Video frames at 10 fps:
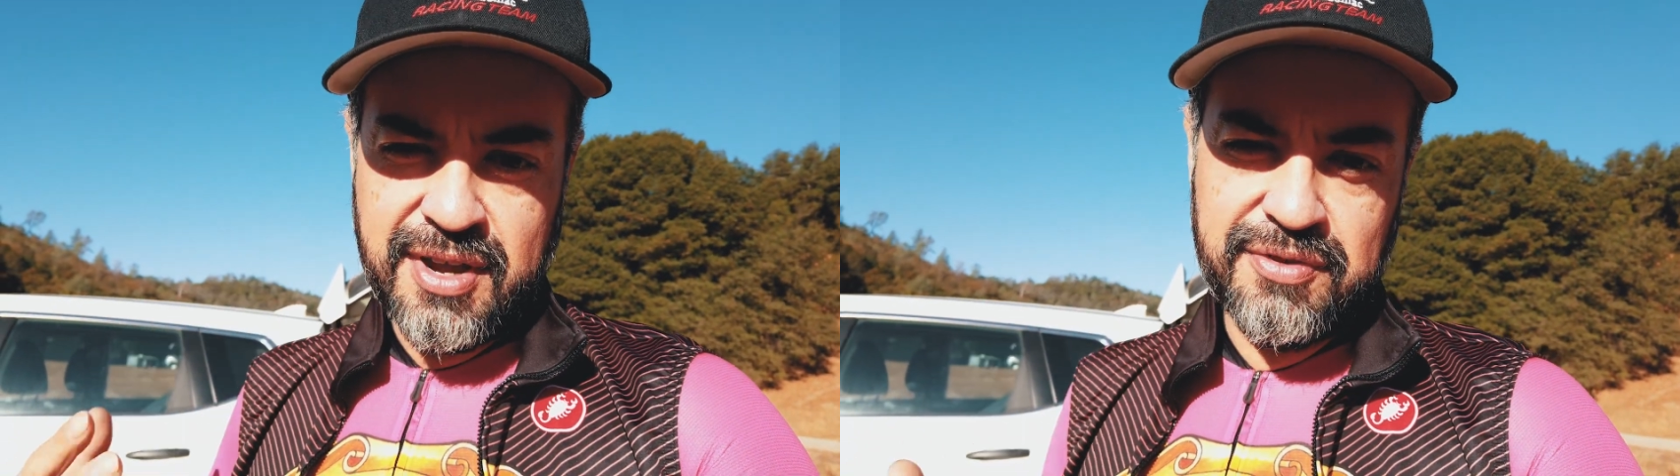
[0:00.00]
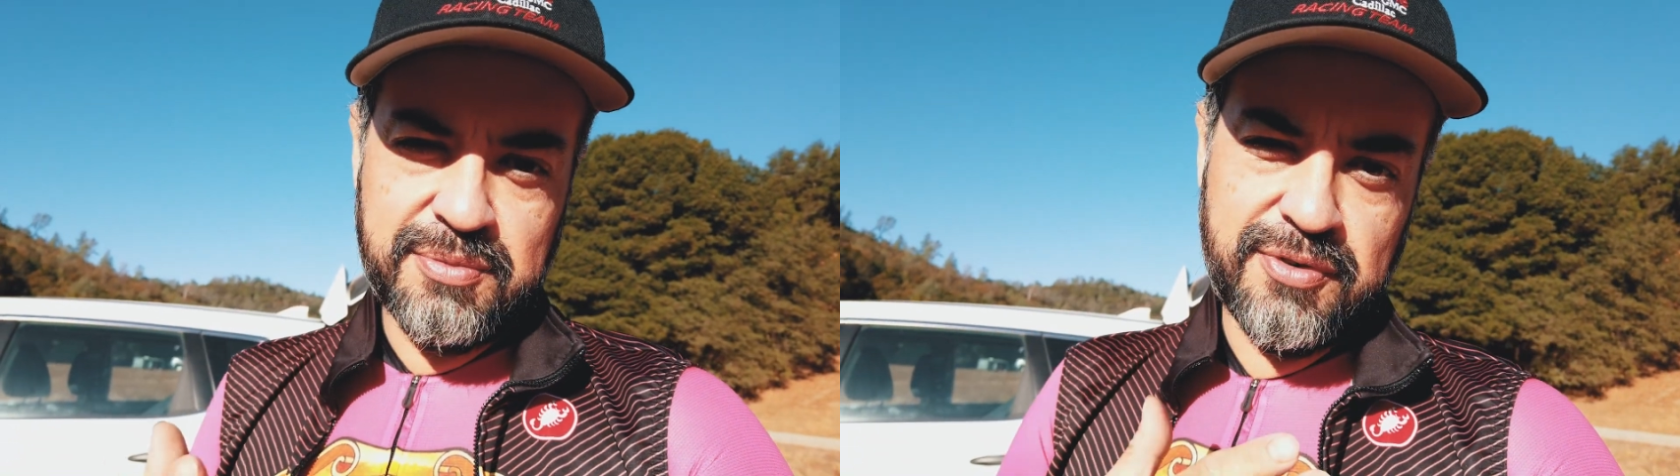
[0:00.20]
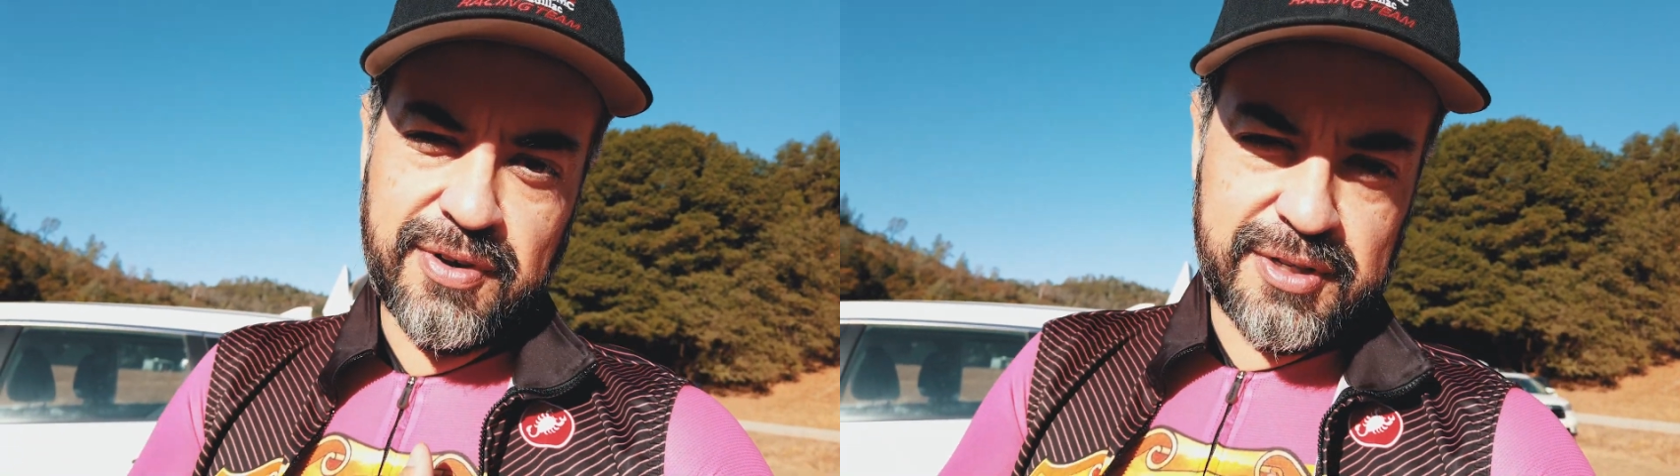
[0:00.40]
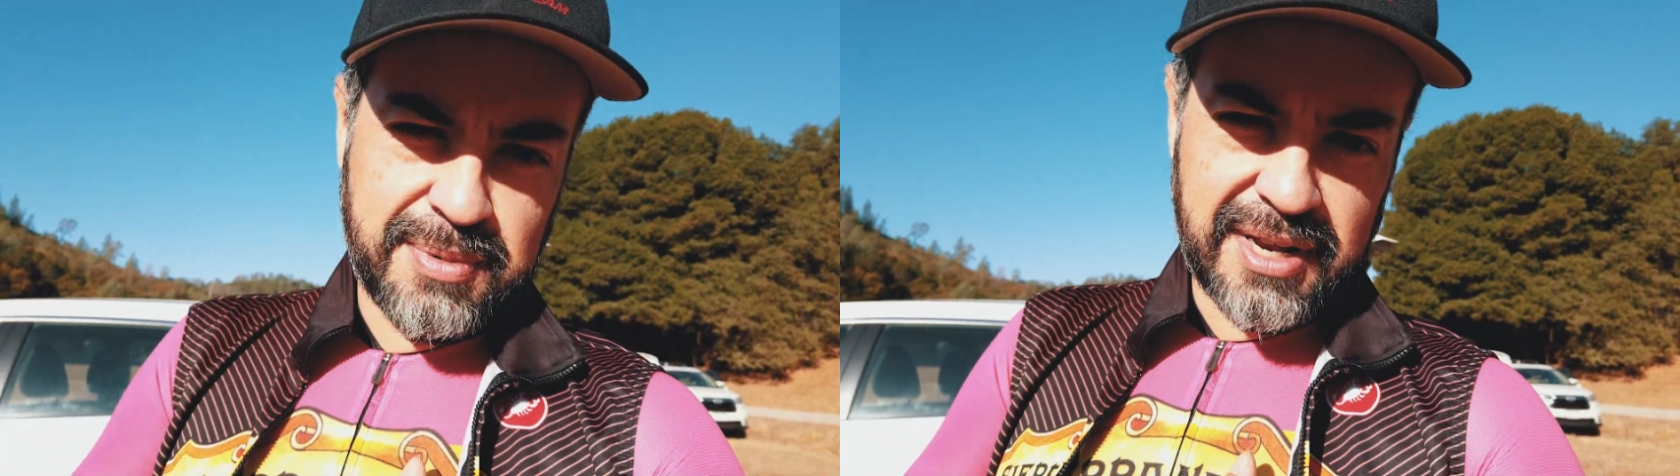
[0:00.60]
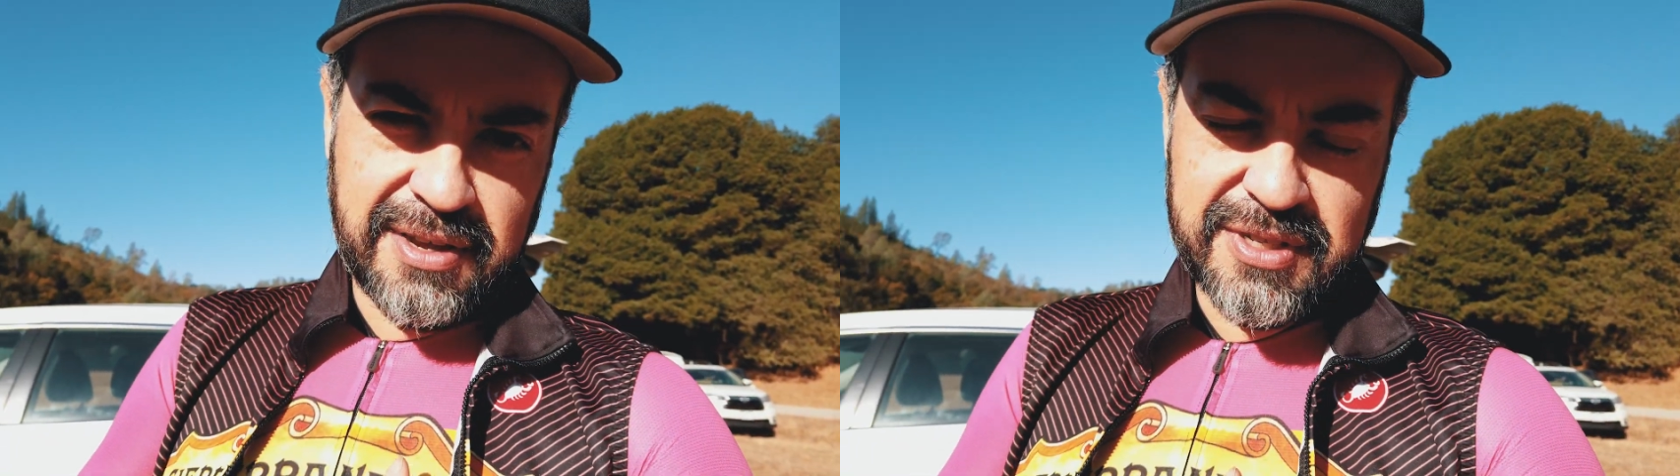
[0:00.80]
so I have to move onto
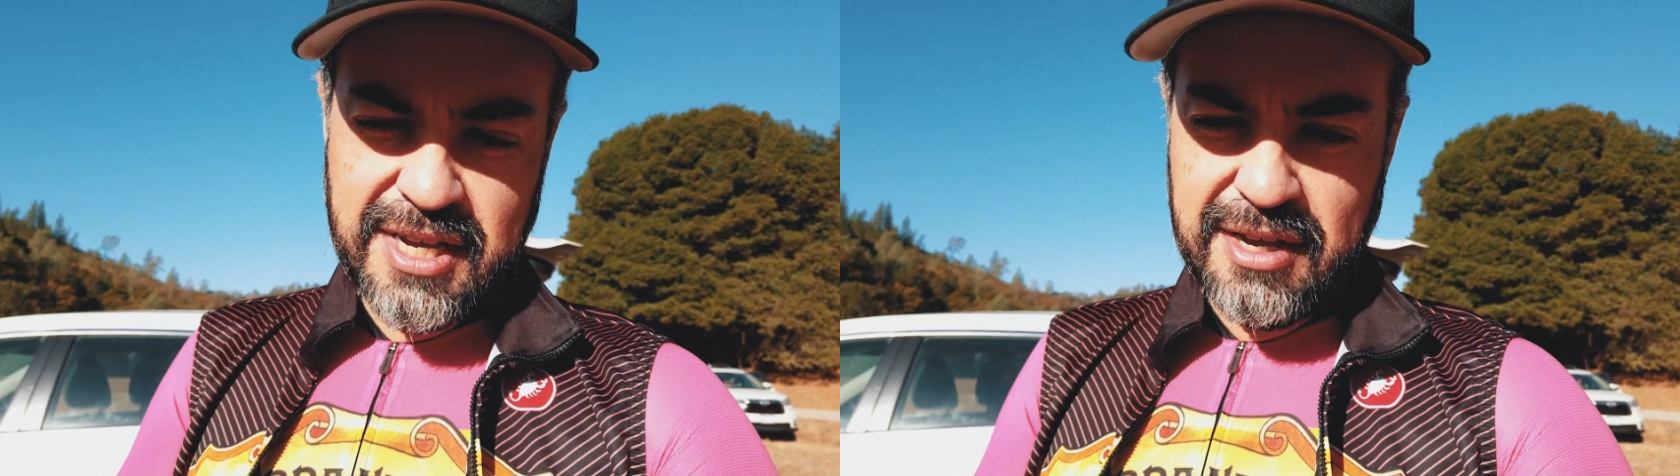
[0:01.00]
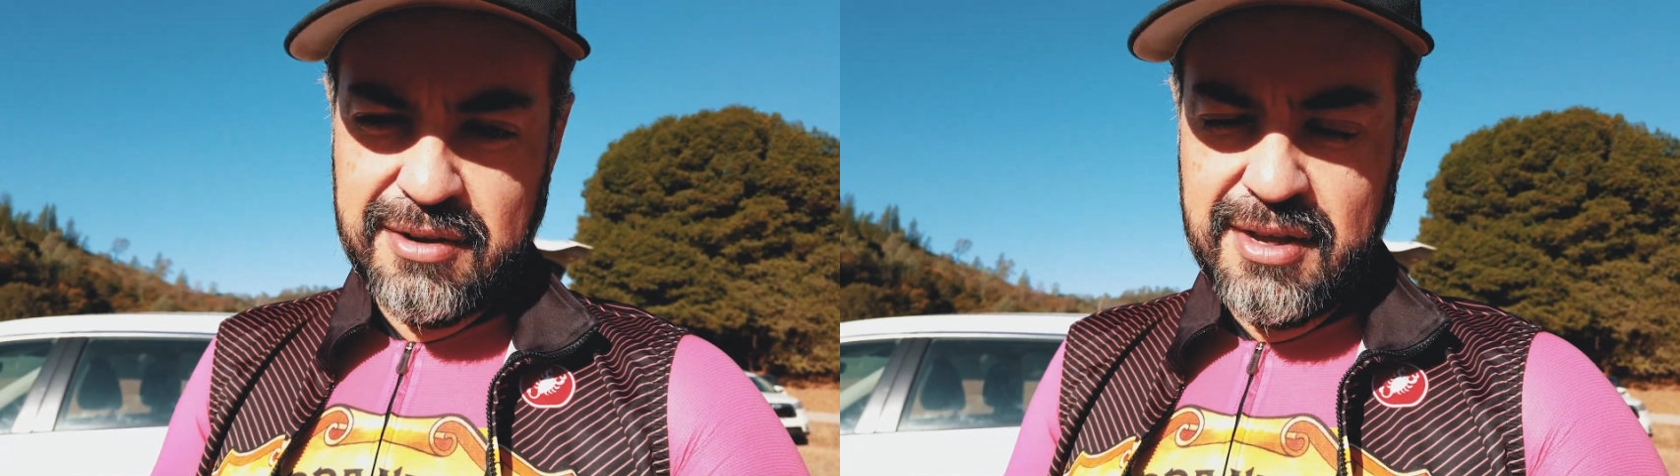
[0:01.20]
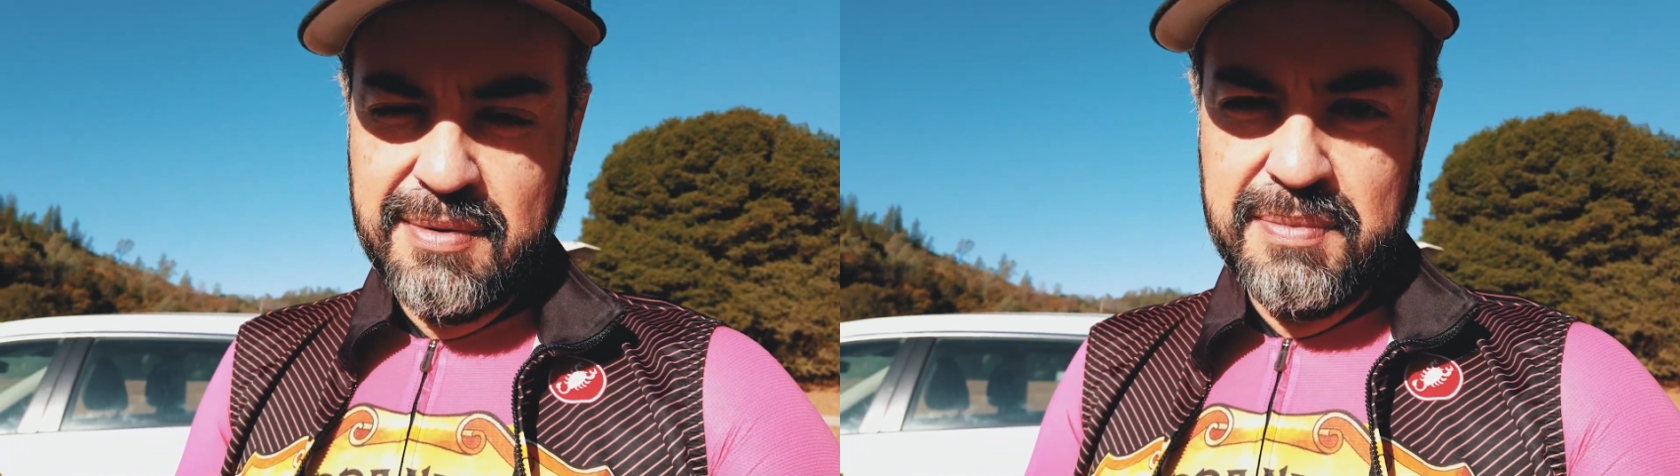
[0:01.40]
my left side.